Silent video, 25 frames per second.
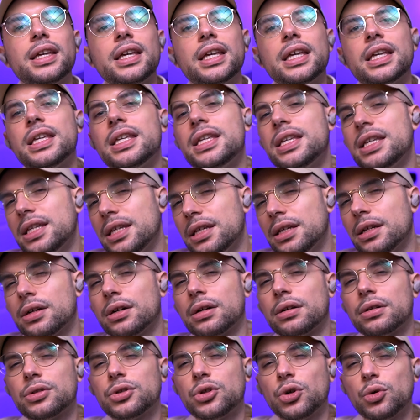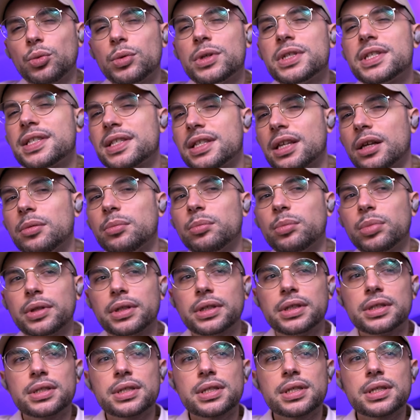hear the
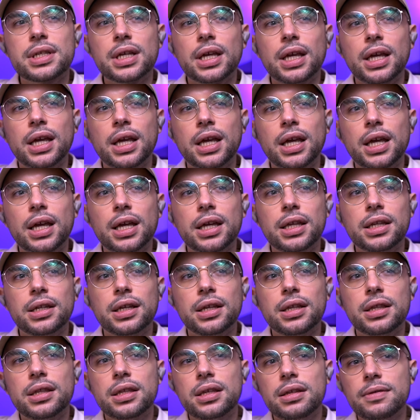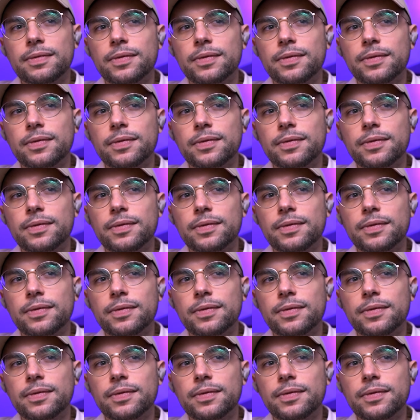resemblance in the